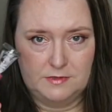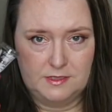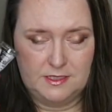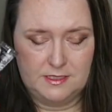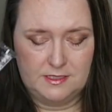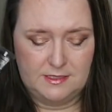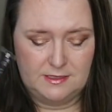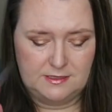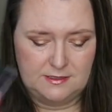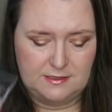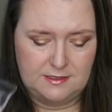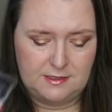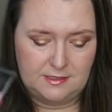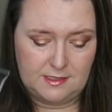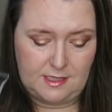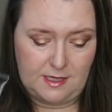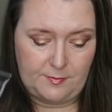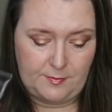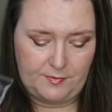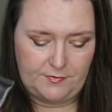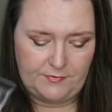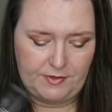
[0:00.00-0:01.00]
This is the
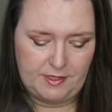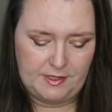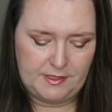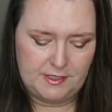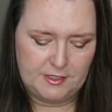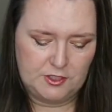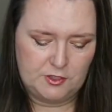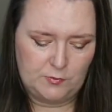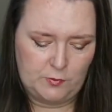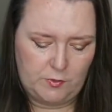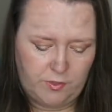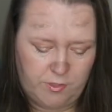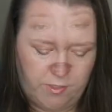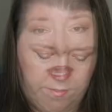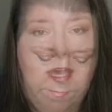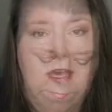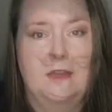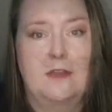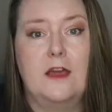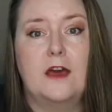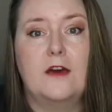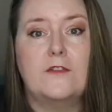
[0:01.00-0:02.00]
type of thing that you want.
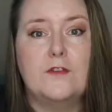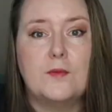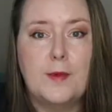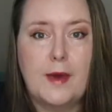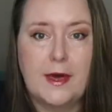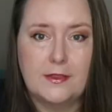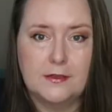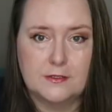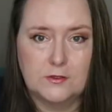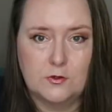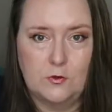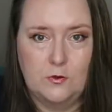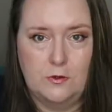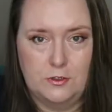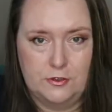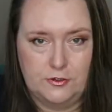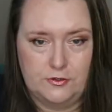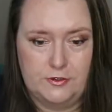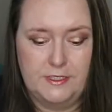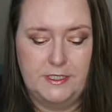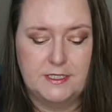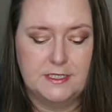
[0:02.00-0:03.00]
Okay, enough about the
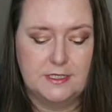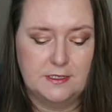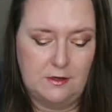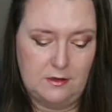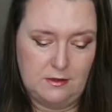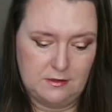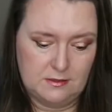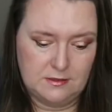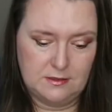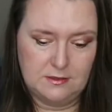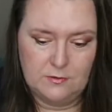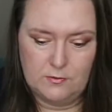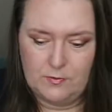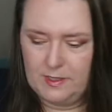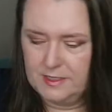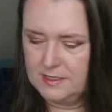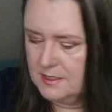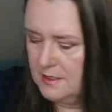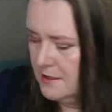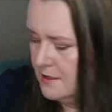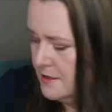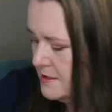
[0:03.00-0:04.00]
toiletries, and on to the
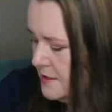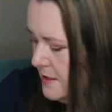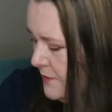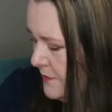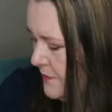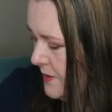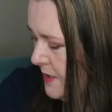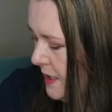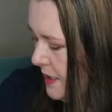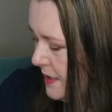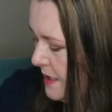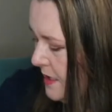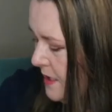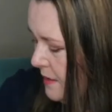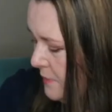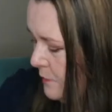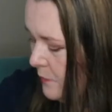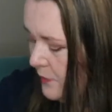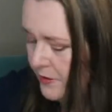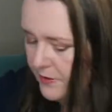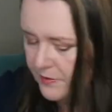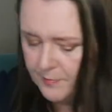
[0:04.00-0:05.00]
rest of the stuff that I
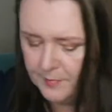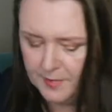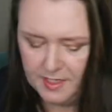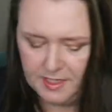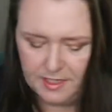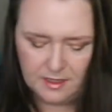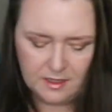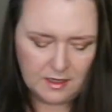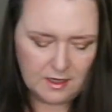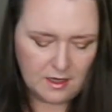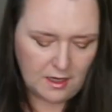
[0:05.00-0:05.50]
keep with me.